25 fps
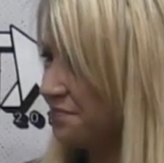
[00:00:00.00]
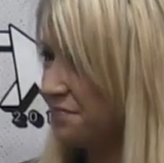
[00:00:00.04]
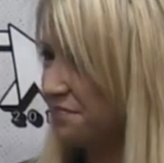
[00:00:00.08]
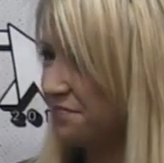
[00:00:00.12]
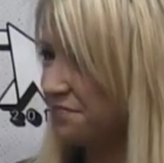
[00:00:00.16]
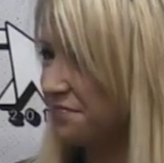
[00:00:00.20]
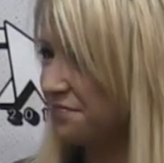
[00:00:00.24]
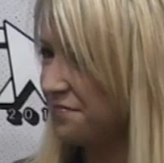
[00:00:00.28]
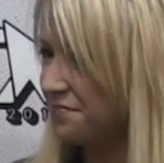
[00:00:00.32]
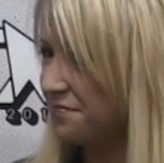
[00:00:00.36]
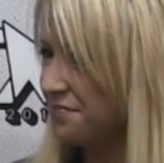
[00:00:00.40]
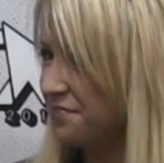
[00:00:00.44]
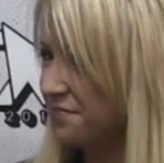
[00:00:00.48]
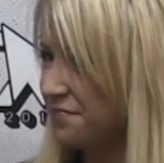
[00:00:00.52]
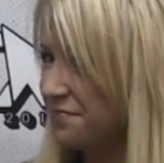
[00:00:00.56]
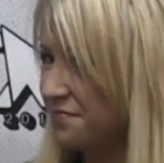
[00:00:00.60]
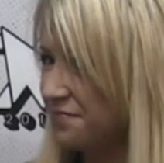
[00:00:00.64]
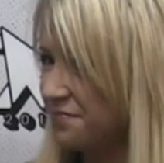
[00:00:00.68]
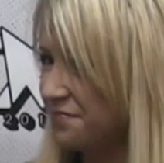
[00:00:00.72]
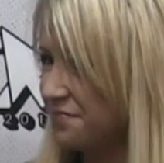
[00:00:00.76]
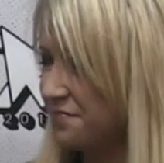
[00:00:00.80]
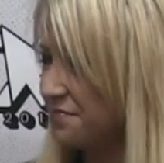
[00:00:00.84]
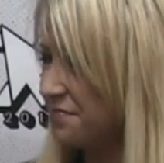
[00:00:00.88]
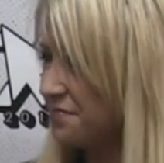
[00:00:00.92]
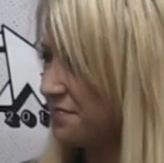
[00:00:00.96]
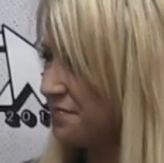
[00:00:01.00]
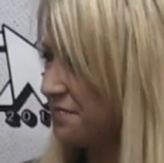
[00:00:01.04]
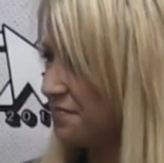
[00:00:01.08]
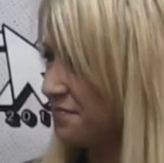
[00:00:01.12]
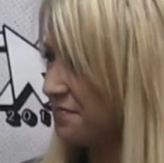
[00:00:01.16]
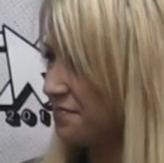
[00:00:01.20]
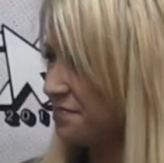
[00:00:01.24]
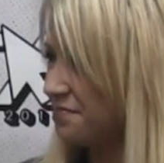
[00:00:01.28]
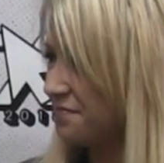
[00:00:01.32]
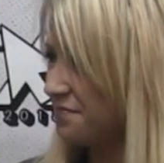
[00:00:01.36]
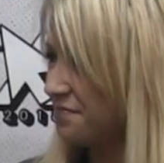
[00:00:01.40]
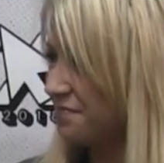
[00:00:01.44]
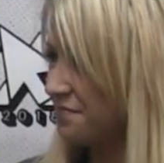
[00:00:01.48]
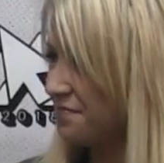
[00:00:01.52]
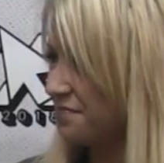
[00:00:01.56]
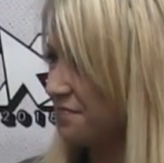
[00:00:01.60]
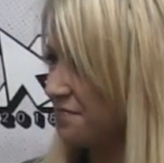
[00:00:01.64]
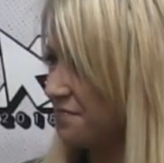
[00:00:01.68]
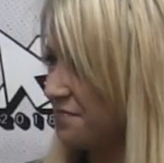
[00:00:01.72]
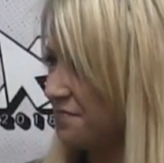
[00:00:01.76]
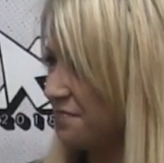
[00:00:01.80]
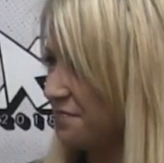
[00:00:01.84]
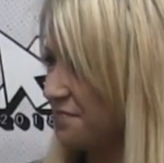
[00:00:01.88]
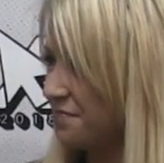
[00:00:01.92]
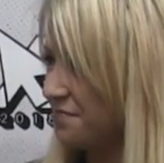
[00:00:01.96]

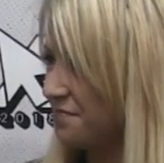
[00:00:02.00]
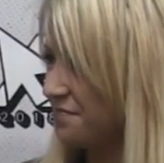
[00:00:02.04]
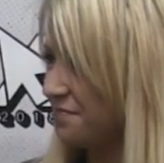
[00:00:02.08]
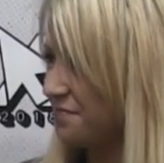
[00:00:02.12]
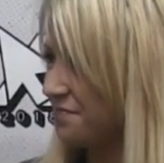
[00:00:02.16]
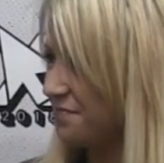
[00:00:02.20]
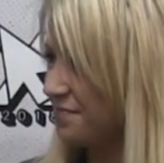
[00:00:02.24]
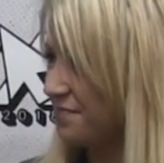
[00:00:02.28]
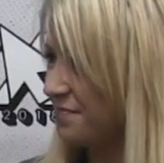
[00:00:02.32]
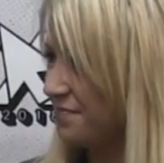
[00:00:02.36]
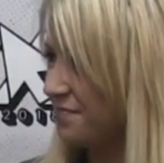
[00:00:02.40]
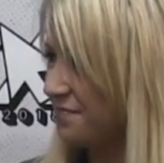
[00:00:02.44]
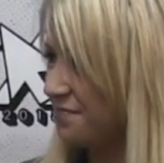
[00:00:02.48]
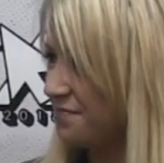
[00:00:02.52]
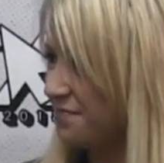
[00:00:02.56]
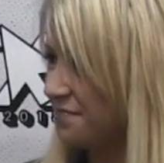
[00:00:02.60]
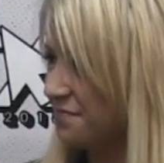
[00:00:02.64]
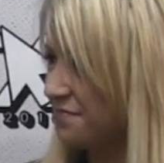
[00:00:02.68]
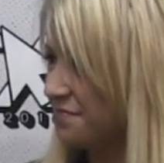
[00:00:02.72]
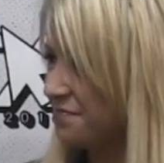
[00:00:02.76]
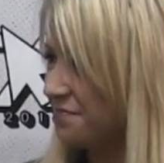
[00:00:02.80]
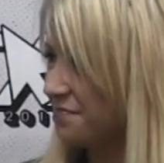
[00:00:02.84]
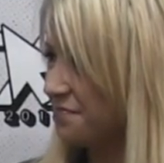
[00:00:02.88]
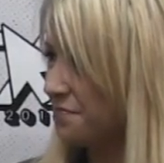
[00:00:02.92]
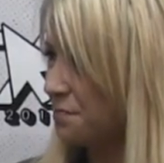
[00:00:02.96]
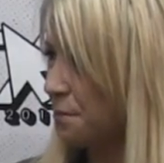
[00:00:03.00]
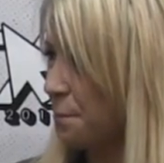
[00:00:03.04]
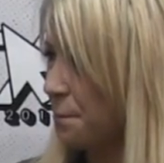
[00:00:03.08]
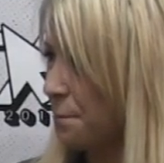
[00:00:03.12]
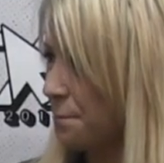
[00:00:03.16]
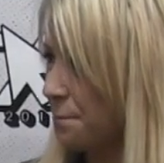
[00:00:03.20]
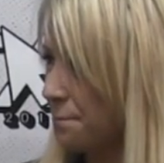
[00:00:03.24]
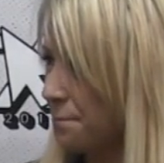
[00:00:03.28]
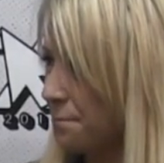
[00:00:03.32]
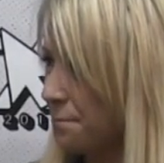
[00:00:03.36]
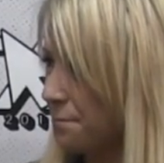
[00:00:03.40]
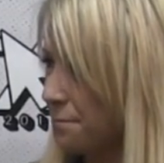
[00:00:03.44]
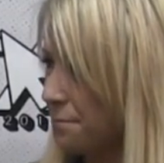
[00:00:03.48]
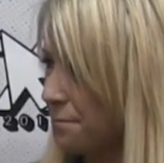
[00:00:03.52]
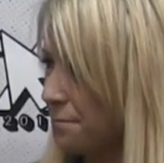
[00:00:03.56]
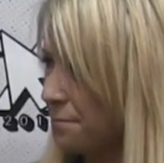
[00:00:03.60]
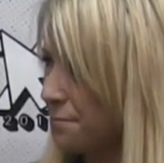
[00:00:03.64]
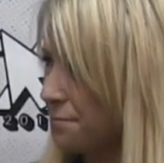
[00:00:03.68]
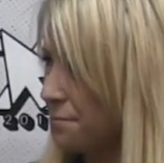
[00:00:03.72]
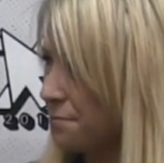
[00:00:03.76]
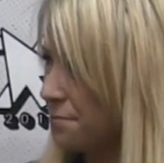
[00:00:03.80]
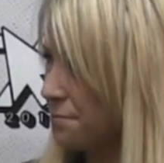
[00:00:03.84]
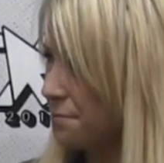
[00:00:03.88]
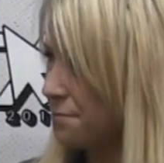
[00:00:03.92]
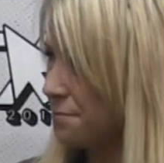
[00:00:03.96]

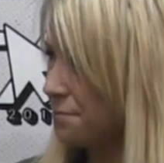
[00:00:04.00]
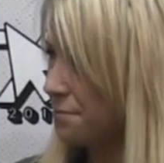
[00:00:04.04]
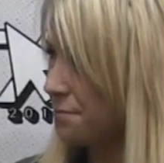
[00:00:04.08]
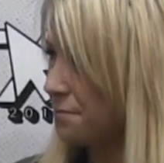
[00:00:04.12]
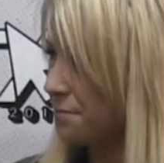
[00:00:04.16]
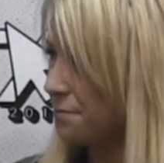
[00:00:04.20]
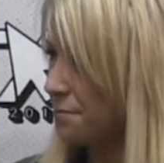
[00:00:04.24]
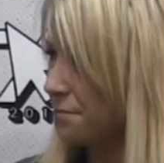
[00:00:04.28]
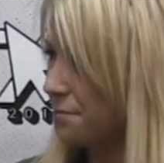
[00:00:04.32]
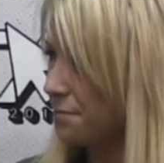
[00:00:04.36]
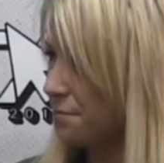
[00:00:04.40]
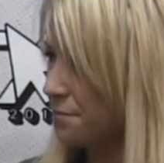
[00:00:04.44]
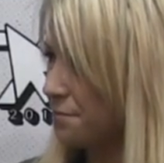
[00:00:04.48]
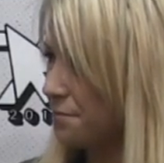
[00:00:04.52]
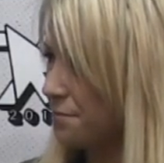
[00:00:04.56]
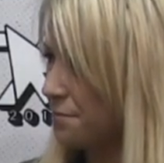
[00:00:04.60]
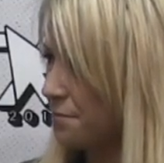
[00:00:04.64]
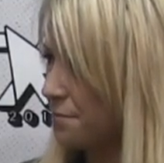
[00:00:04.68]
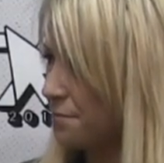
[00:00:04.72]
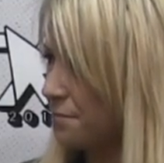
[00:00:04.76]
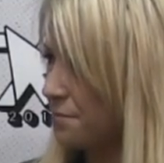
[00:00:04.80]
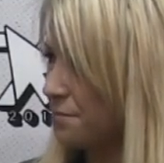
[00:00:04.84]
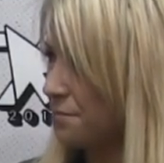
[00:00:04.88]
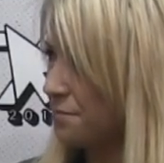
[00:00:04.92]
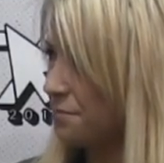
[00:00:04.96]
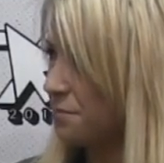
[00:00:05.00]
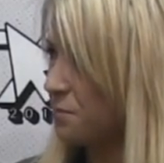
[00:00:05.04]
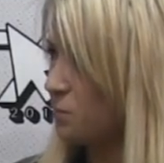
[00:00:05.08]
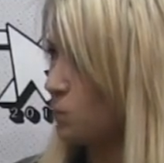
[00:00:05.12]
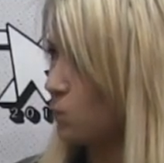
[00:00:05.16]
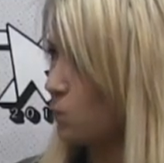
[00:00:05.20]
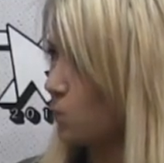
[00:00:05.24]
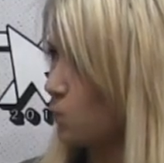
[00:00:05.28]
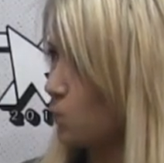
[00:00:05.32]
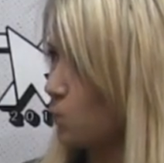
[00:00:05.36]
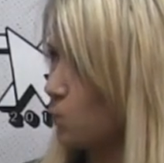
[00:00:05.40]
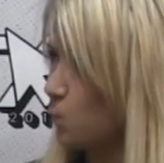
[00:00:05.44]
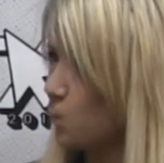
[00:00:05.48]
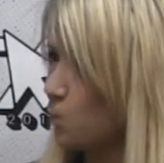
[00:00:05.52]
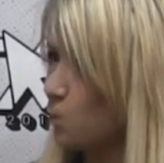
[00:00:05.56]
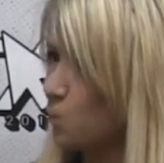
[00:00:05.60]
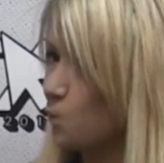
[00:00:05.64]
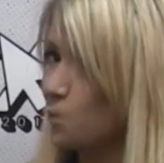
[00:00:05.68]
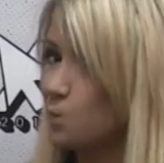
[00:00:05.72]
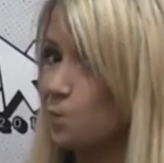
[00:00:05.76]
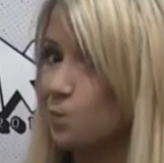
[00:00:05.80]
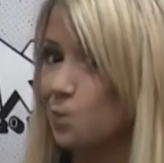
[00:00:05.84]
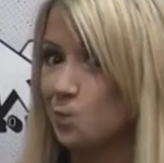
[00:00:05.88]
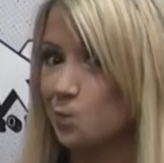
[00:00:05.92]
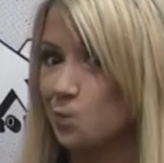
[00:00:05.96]

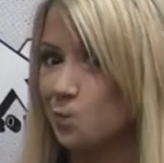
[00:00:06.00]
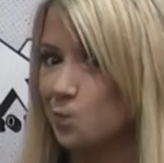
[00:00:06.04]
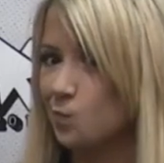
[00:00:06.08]
(not speaking)